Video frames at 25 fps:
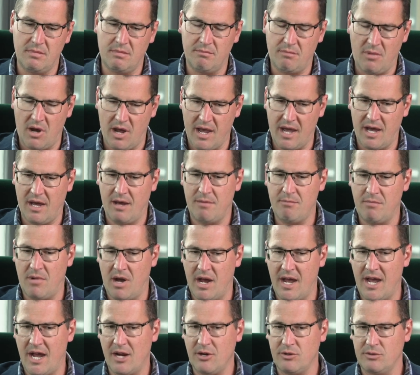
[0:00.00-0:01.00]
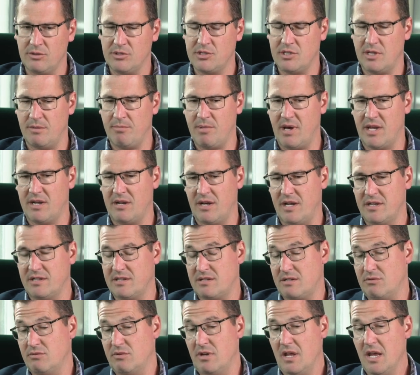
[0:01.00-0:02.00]
my, my uncle Stepan, I
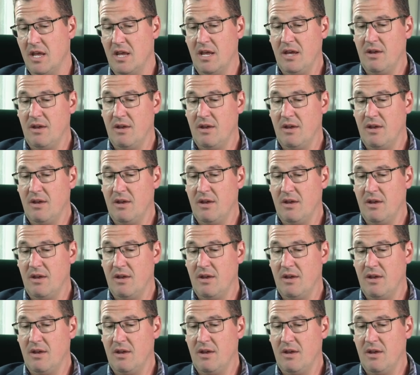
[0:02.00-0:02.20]
understood,